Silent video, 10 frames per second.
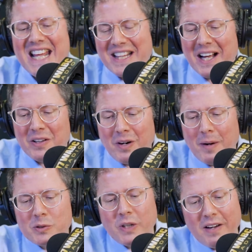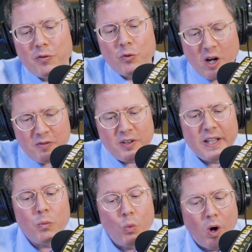Doctor Roberts, we have roughly
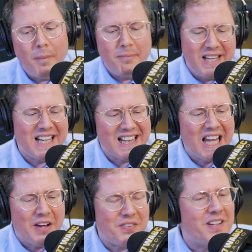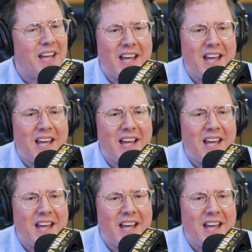one minute left.